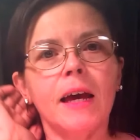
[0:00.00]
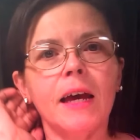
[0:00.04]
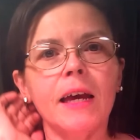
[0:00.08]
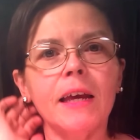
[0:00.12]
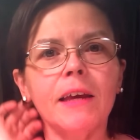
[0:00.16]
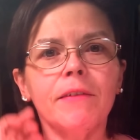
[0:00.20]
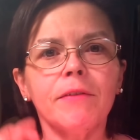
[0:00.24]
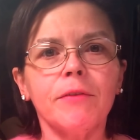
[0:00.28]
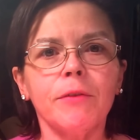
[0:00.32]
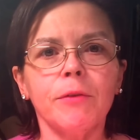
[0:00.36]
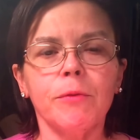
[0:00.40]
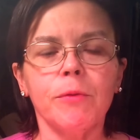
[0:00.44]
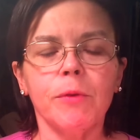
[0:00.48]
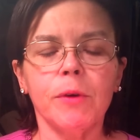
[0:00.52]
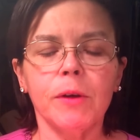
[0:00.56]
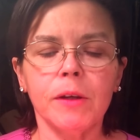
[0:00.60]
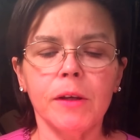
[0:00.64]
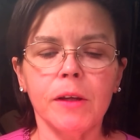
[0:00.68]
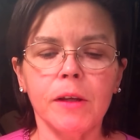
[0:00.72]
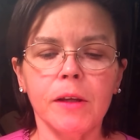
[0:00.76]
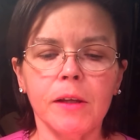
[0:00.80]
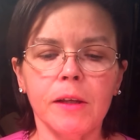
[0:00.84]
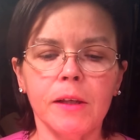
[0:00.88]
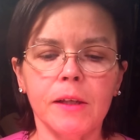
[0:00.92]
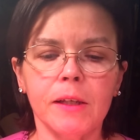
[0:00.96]
Hi
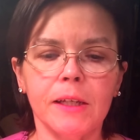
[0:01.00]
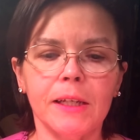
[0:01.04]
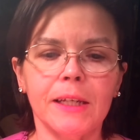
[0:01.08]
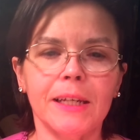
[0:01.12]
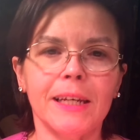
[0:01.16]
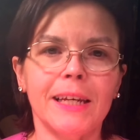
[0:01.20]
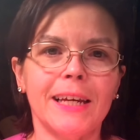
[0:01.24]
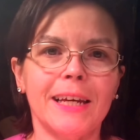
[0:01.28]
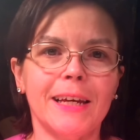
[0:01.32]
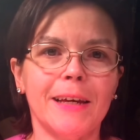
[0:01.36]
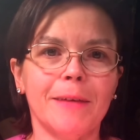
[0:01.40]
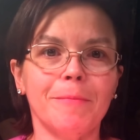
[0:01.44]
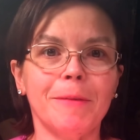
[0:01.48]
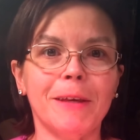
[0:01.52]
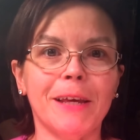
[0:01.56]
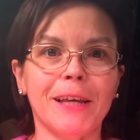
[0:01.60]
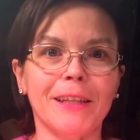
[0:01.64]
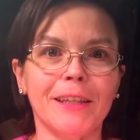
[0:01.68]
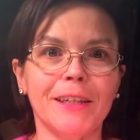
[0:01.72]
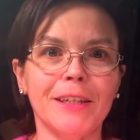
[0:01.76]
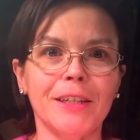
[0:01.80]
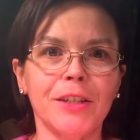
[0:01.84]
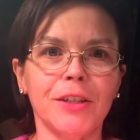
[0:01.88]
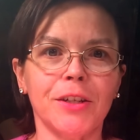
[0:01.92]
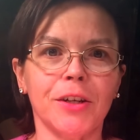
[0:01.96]
everyone, I'm
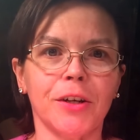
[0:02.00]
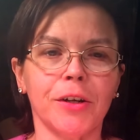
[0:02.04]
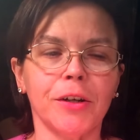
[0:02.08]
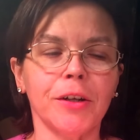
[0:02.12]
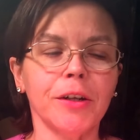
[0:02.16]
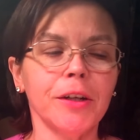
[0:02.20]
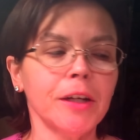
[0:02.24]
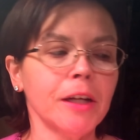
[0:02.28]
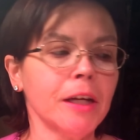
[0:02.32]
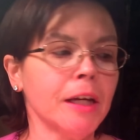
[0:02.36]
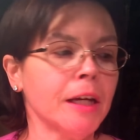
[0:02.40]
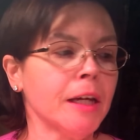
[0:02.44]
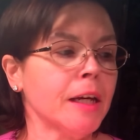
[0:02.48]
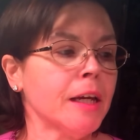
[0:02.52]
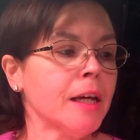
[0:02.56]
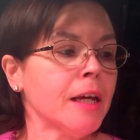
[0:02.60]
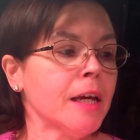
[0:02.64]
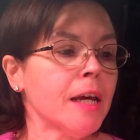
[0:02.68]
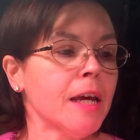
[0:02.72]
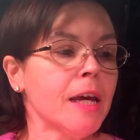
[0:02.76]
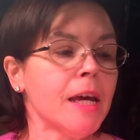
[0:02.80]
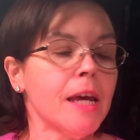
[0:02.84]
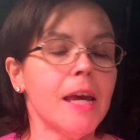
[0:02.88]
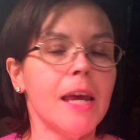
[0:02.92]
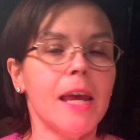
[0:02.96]
Kelly Stark,
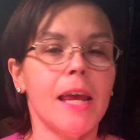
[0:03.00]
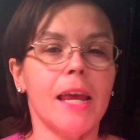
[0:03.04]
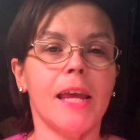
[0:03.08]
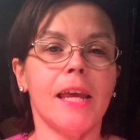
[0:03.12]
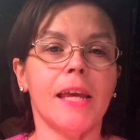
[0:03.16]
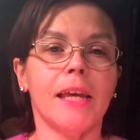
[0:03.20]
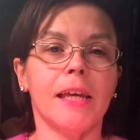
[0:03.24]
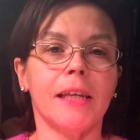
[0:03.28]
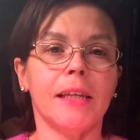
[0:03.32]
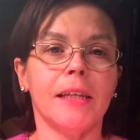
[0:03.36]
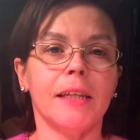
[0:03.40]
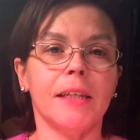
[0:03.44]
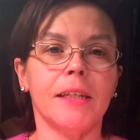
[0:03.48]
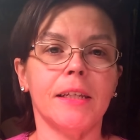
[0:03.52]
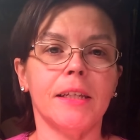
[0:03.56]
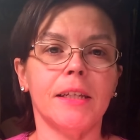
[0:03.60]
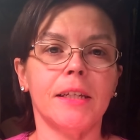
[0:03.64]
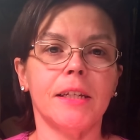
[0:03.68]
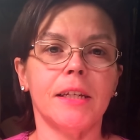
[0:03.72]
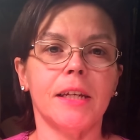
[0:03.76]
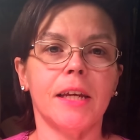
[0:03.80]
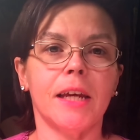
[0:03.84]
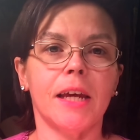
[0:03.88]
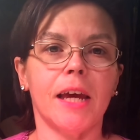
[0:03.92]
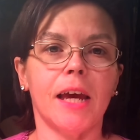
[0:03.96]
and
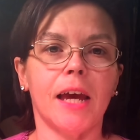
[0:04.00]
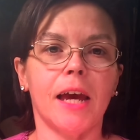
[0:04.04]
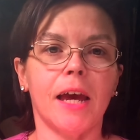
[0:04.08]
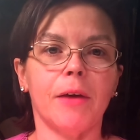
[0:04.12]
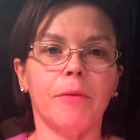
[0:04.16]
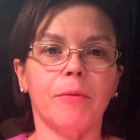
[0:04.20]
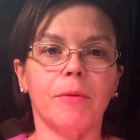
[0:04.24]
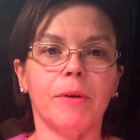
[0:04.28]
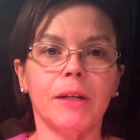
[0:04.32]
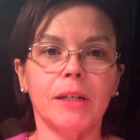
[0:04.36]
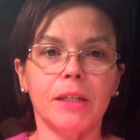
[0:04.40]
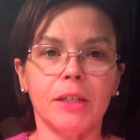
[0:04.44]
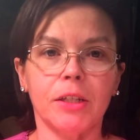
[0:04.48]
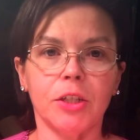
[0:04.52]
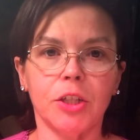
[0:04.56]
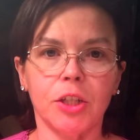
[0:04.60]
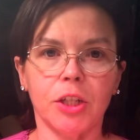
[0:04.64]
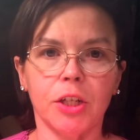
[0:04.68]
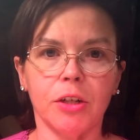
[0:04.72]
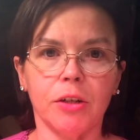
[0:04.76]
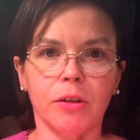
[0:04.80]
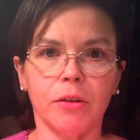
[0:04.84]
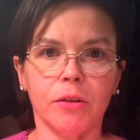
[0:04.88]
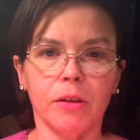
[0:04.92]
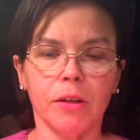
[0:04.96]
I wanted to
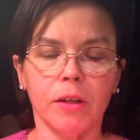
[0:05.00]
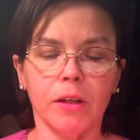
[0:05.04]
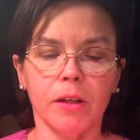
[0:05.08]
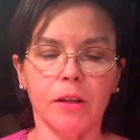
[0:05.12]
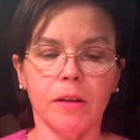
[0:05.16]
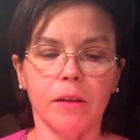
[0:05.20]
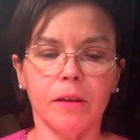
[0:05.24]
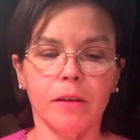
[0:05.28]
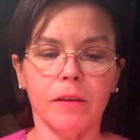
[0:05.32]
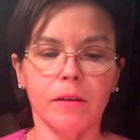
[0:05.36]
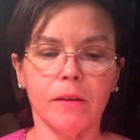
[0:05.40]
share a little